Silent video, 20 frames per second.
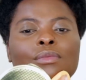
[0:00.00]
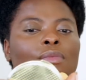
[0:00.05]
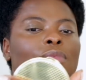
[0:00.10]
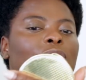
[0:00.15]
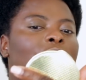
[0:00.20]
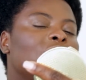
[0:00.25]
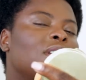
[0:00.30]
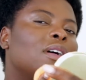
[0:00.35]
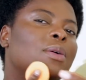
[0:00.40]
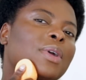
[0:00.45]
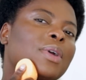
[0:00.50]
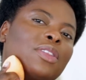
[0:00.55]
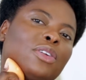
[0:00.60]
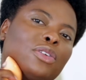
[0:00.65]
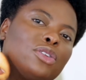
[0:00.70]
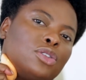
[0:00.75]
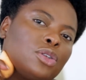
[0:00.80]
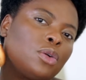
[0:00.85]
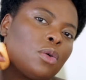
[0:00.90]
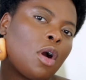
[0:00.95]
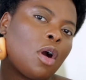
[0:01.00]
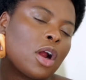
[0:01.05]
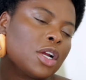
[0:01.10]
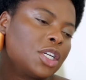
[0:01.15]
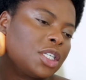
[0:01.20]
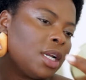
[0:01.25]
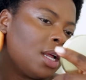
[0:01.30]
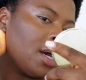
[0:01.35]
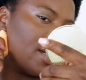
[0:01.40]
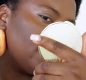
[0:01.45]
So that way there's no
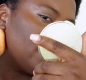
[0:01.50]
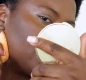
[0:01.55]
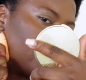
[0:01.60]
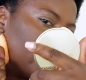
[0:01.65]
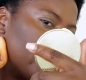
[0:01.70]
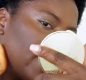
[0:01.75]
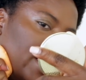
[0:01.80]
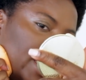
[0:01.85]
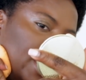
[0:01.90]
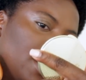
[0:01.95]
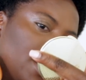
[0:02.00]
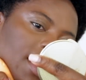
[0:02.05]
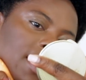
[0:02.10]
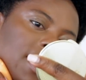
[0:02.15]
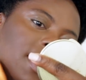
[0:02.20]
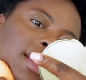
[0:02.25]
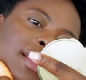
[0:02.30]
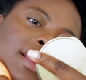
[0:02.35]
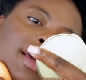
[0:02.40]
harsh lines or anything like